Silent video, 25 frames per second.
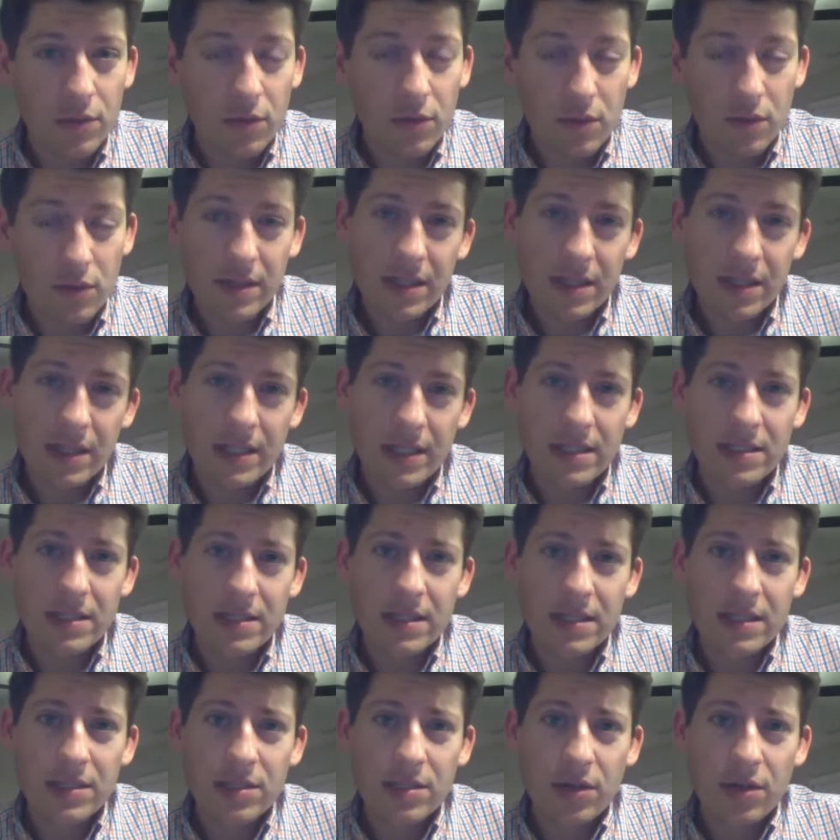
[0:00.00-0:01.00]
or at least
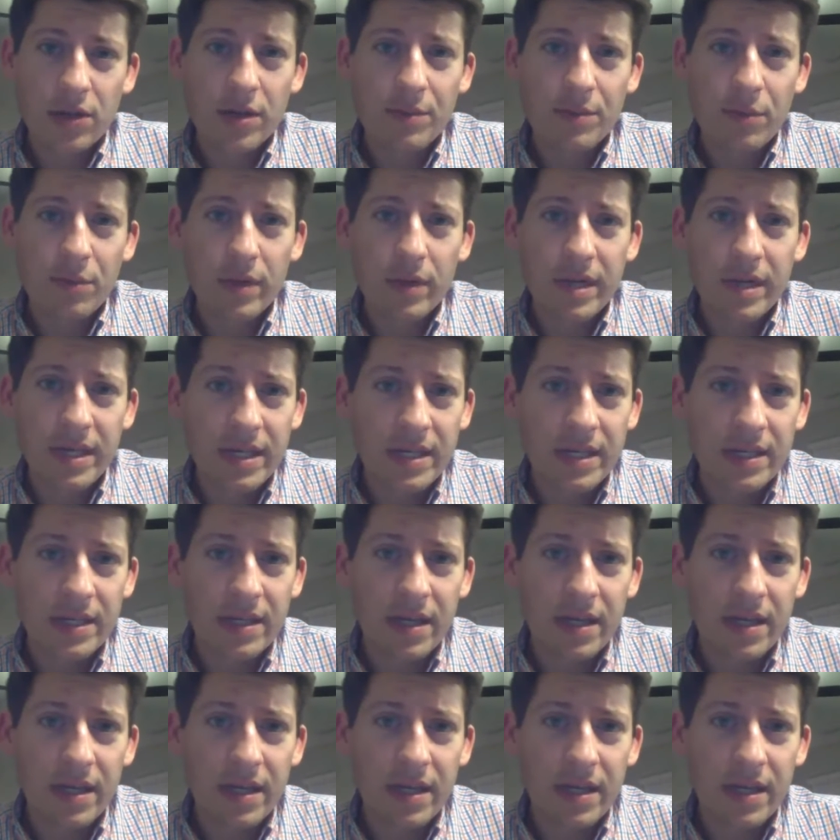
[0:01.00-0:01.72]
a turning point in